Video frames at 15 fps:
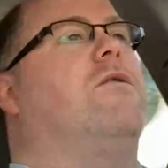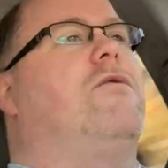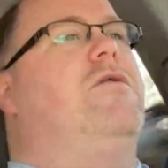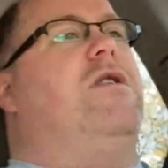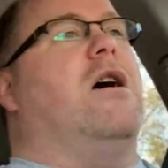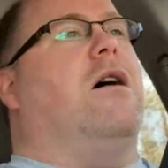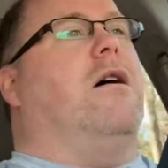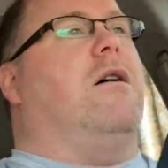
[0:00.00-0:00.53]

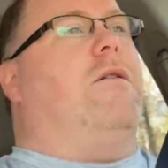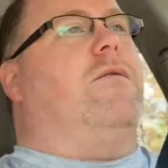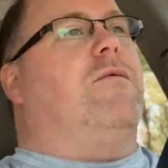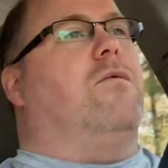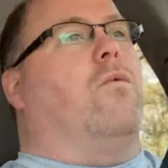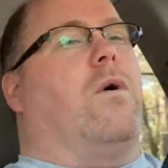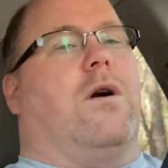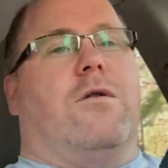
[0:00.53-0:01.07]

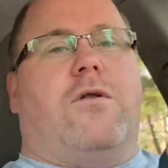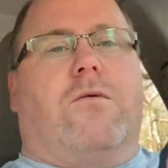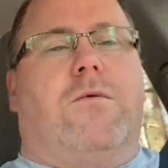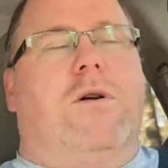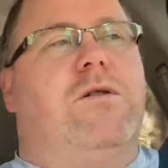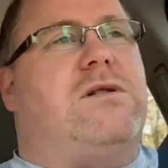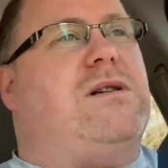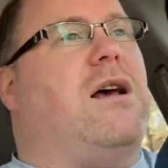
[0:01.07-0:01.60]
We're the
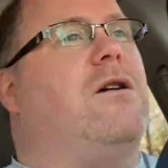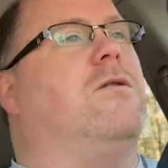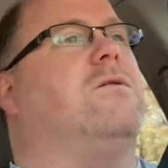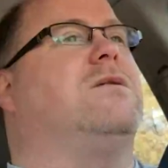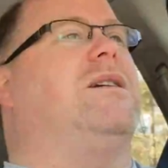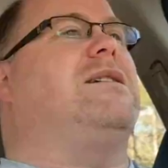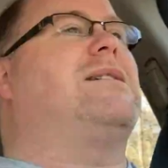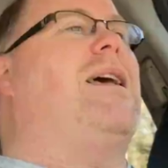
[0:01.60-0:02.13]
Russos,
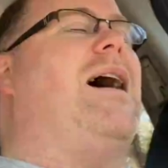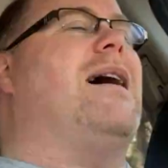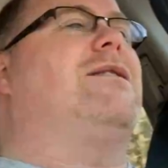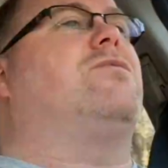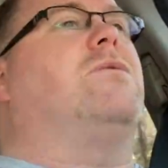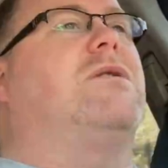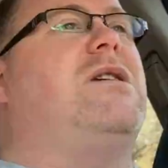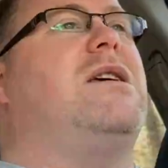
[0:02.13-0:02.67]
these guys
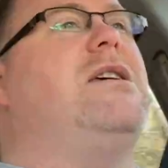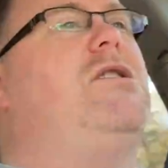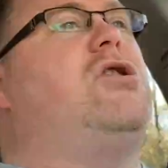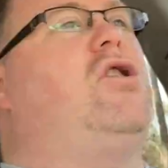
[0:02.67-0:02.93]
will teach